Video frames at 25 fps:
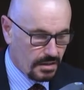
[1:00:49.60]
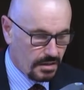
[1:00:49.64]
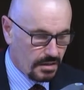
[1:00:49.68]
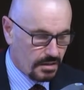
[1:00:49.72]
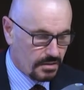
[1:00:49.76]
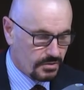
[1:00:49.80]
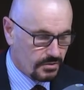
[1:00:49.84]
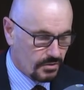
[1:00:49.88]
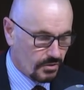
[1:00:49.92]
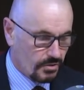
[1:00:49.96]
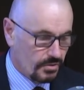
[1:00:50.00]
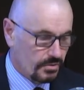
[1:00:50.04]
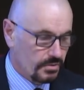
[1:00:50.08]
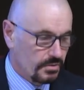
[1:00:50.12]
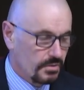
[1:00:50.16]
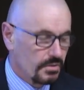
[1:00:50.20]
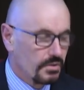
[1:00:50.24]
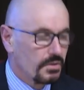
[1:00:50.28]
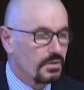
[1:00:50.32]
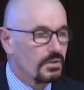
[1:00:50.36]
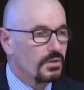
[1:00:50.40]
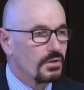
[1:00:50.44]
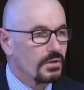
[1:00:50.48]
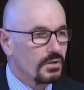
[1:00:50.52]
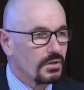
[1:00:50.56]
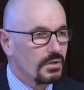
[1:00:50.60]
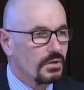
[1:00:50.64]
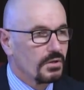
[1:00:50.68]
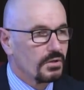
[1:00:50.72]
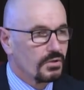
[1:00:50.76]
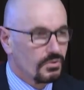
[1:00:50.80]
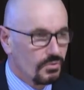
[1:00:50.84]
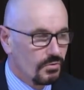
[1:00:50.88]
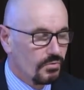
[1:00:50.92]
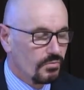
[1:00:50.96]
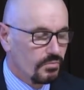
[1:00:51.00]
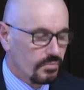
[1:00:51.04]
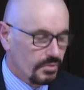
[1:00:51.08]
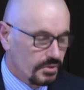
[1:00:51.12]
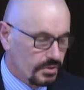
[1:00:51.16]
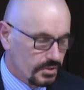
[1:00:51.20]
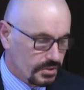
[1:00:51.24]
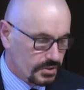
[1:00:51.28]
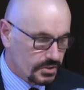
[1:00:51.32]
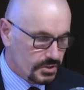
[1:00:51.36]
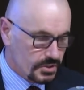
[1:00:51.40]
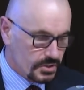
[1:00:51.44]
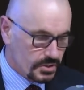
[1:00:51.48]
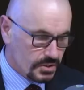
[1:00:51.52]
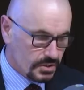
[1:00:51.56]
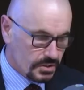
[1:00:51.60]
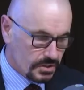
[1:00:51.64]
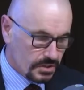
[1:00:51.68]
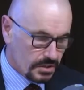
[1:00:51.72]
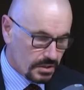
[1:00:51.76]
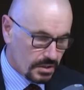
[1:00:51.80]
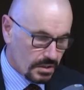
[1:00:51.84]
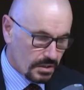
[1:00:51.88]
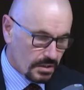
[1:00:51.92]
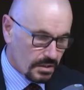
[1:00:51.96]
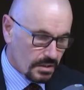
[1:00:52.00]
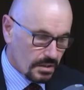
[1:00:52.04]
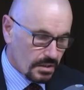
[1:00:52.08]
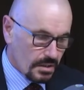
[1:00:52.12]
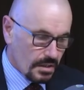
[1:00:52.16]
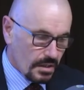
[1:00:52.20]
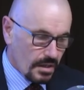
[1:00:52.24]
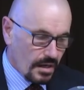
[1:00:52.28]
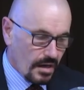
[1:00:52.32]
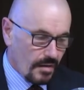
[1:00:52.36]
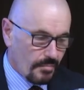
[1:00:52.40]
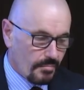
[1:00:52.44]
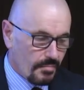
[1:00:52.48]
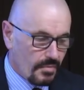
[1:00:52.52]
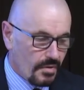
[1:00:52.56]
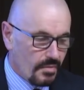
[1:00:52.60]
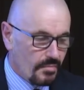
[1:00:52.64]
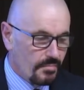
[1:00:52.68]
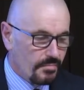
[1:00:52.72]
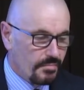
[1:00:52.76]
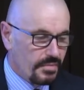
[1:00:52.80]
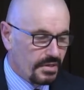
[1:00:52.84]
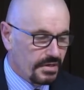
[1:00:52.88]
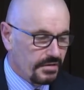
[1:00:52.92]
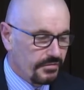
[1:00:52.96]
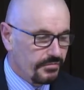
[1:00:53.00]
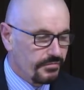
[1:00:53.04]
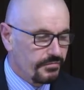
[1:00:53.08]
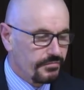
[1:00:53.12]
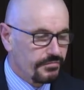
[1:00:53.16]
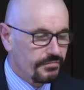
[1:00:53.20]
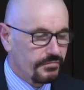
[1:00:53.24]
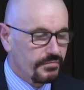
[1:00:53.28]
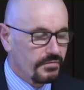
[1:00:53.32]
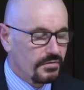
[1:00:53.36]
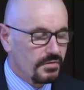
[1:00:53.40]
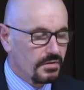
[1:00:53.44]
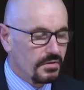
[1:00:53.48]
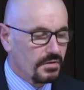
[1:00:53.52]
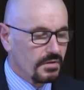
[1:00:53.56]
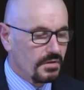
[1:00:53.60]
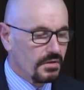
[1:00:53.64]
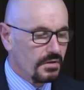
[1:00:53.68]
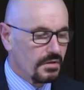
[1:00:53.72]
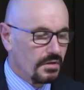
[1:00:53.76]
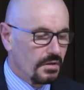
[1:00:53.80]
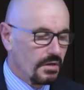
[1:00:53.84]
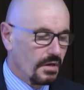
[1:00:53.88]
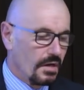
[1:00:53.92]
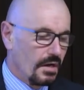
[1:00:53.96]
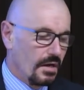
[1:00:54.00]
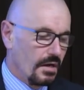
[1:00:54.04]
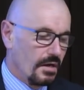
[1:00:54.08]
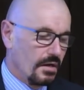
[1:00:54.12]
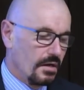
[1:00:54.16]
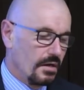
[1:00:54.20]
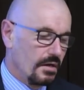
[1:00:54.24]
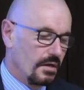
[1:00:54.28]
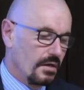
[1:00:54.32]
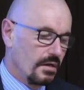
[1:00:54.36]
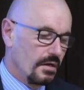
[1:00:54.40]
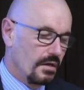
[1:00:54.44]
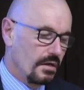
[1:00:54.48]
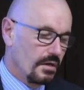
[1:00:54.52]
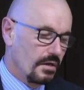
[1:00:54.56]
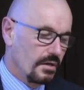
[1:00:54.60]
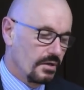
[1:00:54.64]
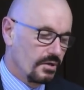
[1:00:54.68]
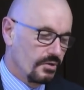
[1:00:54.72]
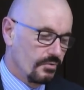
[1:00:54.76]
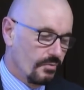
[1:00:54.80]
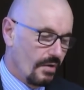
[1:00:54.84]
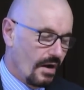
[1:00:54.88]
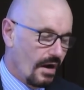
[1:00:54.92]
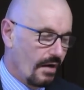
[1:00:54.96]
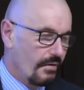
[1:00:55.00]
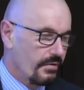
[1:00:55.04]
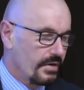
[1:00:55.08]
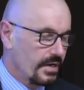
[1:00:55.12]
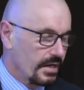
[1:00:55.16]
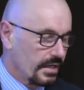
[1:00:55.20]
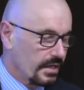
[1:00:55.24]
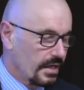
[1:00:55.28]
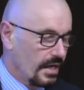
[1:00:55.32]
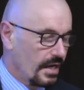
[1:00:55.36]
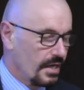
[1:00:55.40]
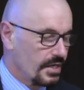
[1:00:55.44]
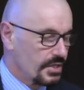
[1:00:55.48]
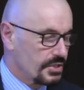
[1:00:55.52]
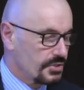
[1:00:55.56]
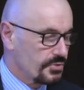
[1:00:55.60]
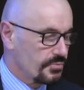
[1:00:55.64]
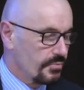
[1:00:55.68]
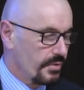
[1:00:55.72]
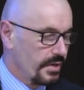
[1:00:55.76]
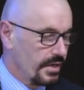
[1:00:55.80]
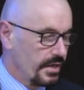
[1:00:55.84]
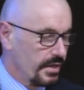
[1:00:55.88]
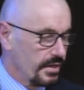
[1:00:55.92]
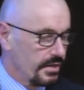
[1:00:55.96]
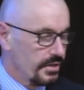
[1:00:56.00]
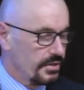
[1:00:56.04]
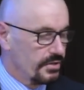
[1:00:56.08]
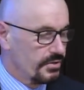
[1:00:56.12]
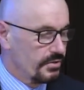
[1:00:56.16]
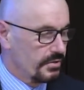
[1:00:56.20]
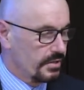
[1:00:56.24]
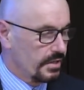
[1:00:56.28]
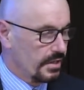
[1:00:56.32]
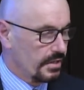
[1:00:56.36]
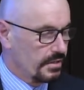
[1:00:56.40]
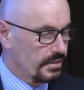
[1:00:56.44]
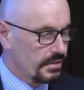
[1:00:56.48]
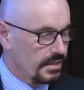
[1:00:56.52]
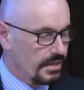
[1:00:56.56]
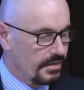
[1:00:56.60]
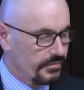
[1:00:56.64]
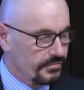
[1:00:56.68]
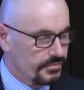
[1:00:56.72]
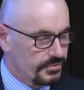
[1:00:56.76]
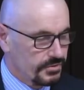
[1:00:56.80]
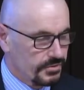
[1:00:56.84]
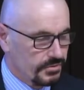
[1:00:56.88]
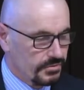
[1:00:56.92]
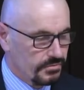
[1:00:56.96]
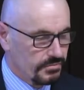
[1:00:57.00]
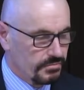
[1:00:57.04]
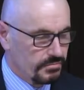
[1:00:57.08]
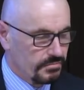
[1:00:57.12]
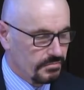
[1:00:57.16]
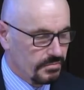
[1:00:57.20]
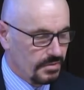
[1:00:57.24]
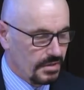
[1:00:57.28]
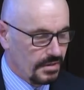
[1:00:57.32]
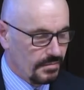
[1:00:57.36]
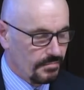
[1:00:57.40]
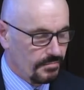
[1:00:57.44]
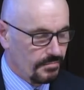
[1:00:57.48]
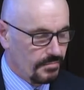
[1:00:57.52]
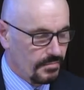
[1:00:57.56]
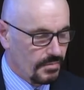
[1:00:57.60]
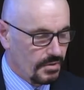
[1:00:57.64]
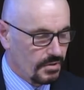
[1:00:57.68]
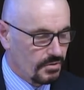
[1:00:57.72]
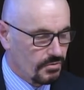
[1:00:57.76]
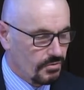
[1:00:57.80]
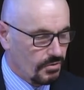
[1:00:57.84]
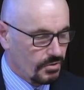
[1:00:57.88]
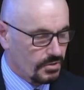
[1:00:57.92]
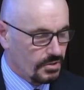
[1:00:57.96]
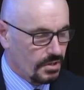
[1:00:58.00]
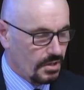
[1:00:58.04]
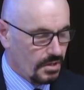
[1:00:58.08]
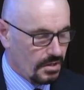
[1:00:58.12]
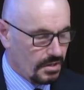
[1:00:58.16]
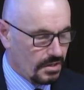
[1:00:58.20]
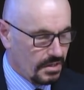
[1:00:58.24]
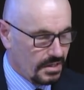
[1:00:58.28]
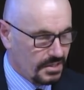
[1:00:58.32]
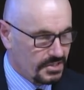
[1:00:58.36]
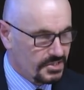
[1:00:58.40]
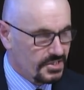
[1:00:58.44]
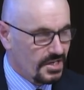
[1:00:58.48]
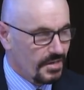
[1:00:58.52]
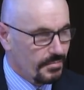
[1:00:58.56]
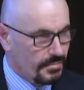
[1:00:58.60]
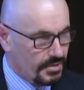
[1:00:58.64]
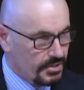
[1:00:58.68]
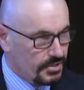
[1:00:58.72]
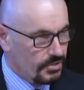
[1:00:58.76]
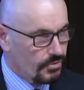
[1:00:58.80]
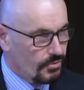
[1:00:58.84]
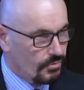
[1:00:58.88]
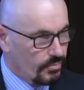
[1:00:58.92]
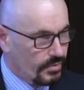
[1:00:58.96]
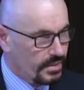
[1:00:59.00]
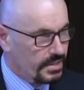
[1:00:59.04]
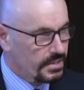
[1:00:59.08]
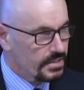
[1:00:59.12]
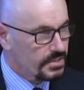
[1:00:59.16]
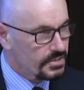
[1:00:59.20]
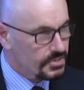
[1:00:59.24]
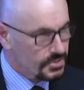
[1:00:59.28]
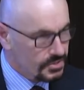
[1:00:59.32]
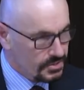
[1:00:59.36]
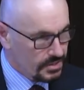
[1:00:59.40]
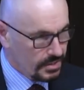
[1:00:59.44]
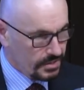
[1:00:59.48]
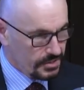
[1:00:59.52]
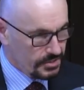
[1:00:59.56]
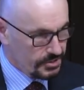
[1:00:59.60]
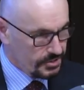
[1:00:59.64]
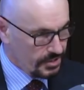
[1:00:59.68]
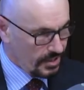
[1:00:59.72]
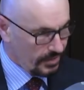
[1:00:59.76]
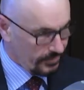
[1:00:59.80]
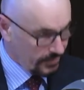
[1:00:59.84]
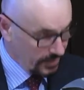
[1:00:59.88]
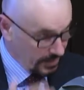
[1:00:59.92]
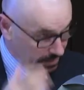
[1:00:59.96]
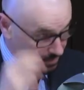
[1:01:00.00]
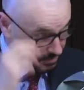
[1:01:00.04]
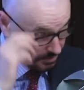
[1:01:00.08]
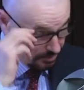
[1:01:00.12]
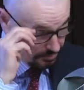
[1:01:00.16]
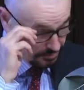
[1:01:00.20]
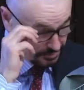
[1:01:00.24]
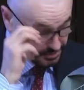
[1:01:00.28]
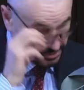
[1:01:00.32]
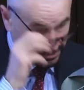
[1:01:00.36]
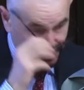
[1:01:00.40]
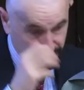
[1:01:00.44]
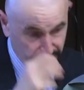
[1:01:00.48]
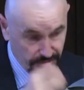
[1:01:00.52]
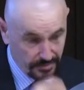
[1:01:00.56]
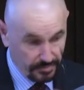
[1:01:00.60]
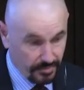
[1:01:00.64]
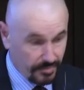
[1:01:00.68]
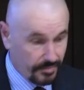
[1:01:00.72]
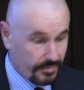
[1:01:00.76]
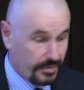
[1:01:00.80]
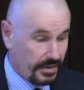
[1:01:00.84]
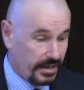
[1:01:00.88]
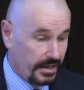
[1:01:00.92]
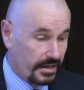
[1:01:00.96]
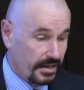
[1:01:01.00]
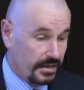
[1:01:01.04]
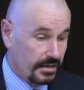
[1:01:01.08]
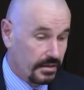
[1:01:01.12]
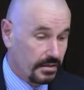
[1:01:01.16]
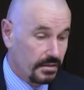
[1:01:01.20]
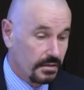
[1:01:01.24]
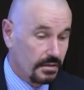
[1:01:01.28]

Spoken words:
not your words. But if you are in a case where you're going to have to examine your witness, that is, you haven't had an opportunity to prepare